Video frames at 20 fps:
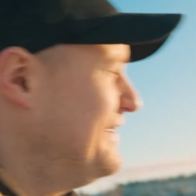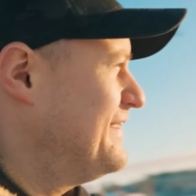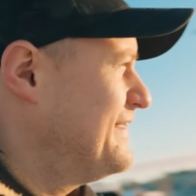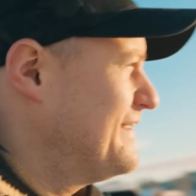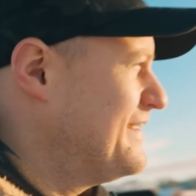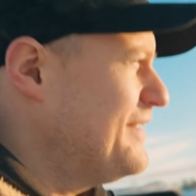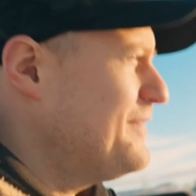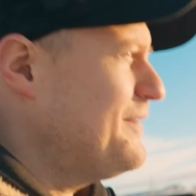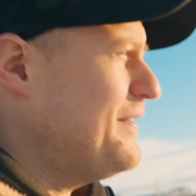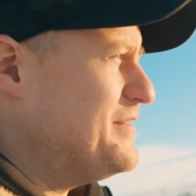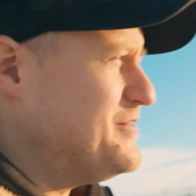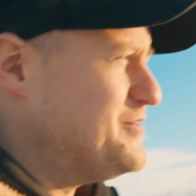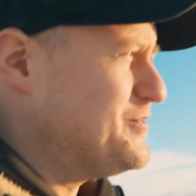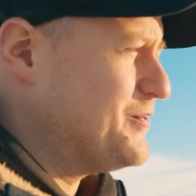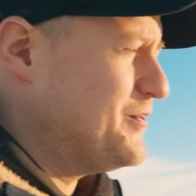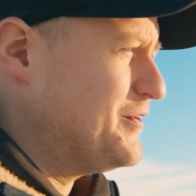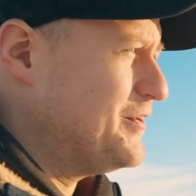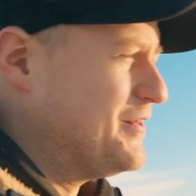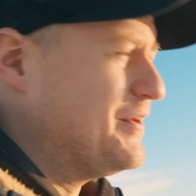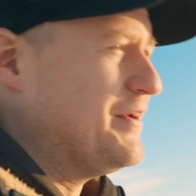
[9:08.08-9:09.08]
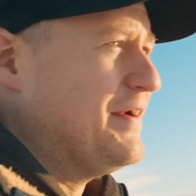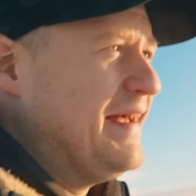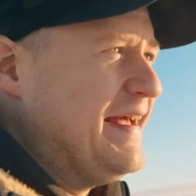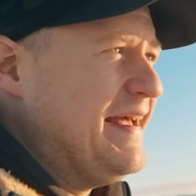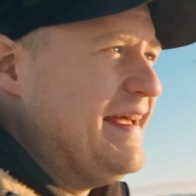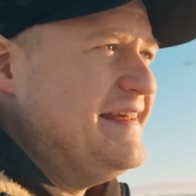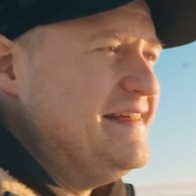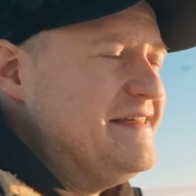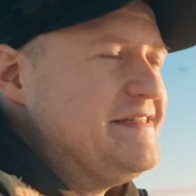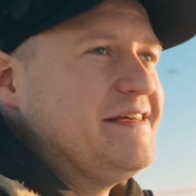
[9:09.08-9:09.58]
Gotta enjoy the
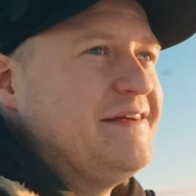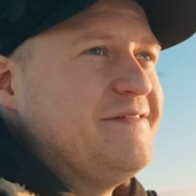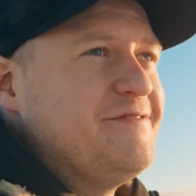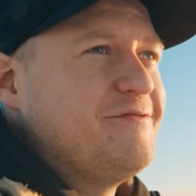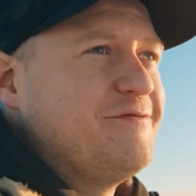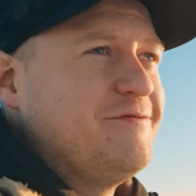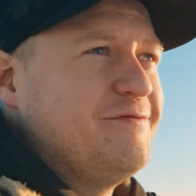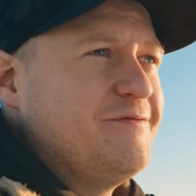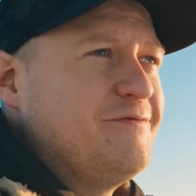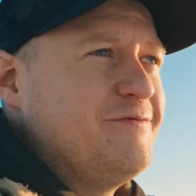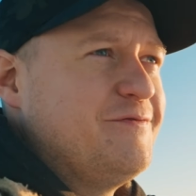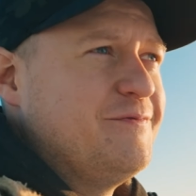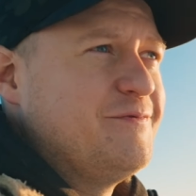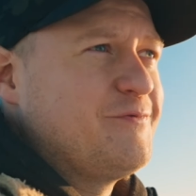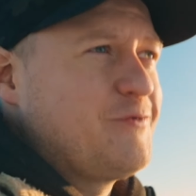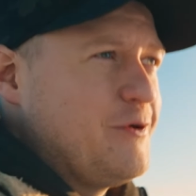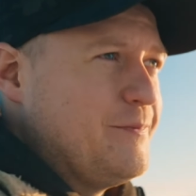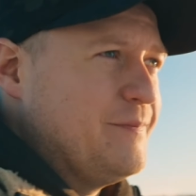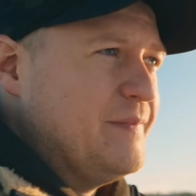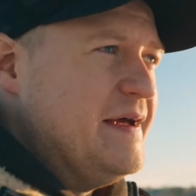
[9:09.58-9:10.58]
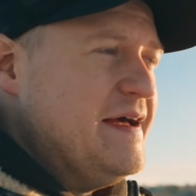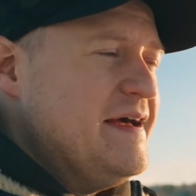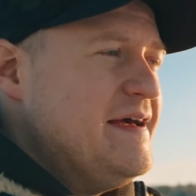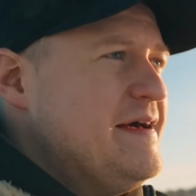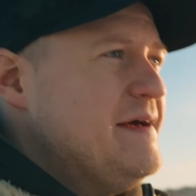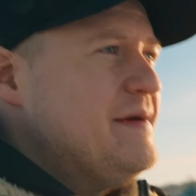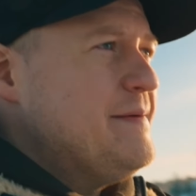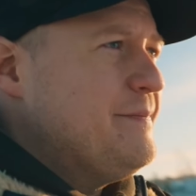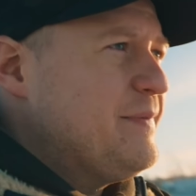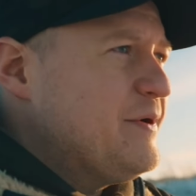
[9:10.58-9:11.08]
haze and from
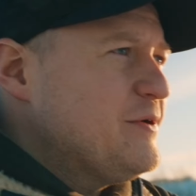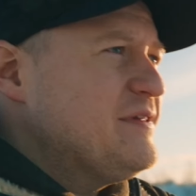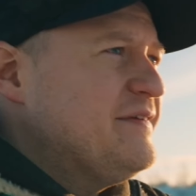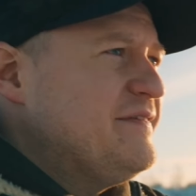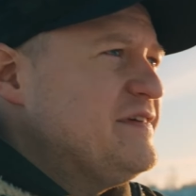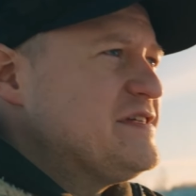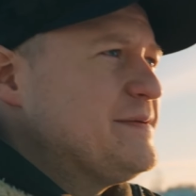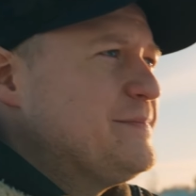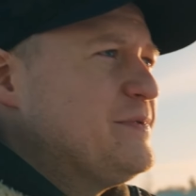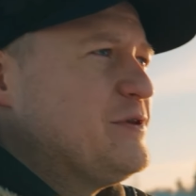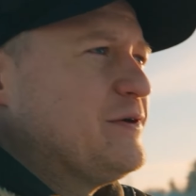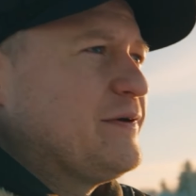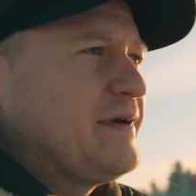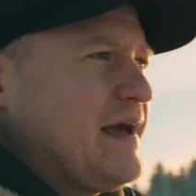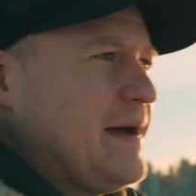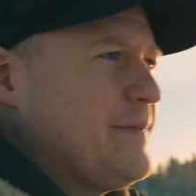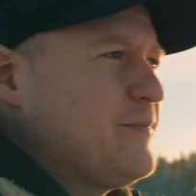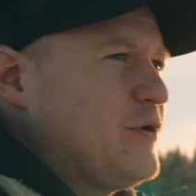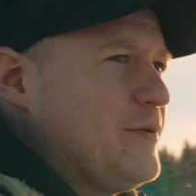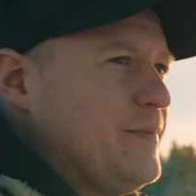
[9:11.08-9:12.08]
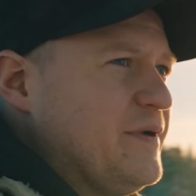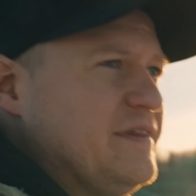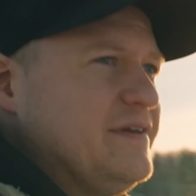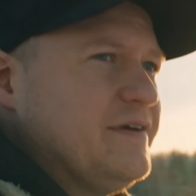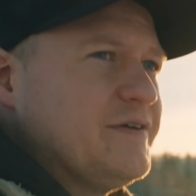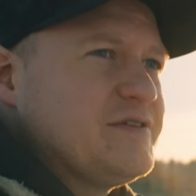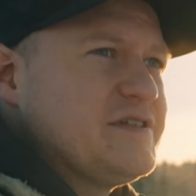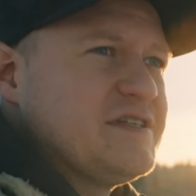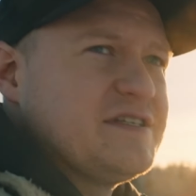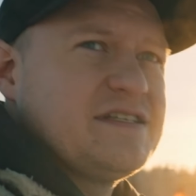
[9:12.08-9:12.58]
barely visible on camera, but
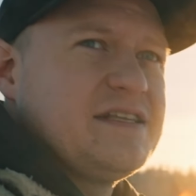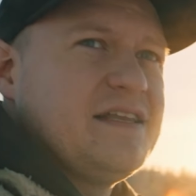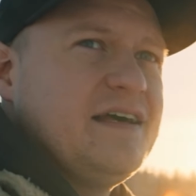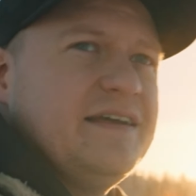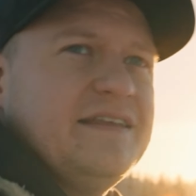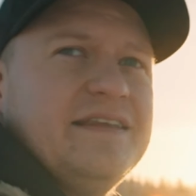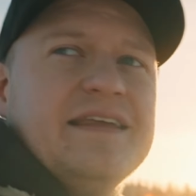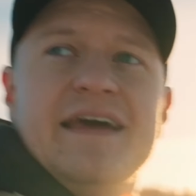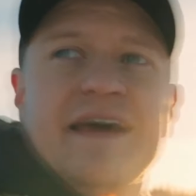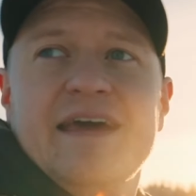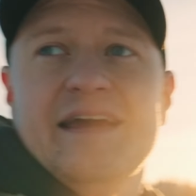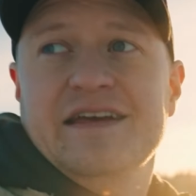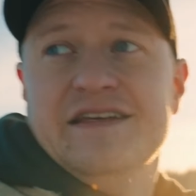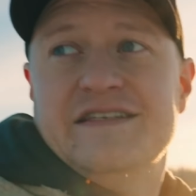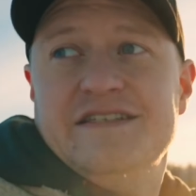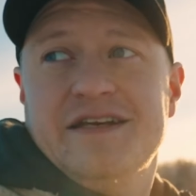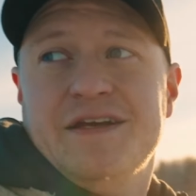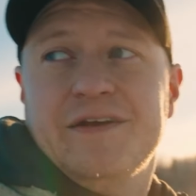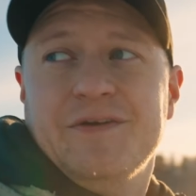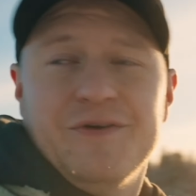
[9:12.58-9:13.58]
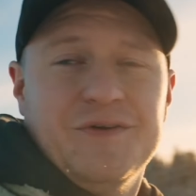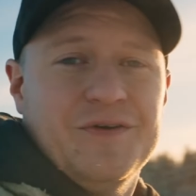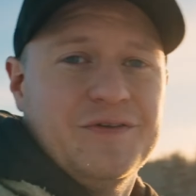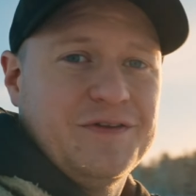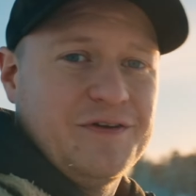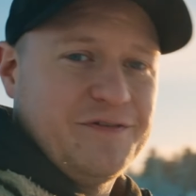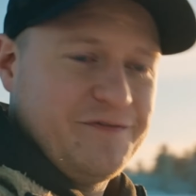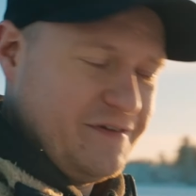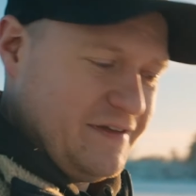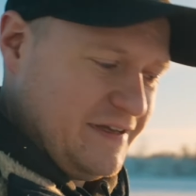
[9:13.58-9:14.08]
there's a slight haze here on
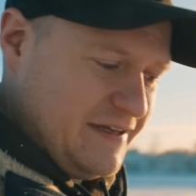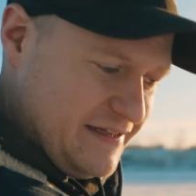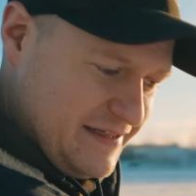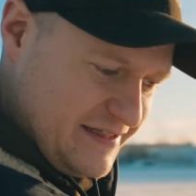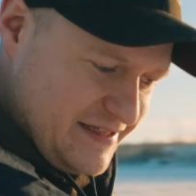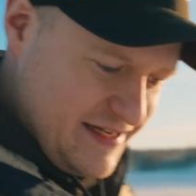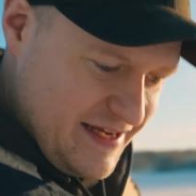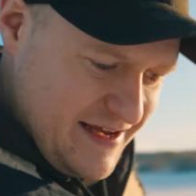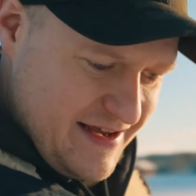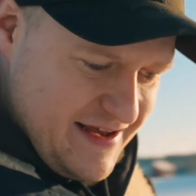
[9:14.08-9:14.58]
the fields.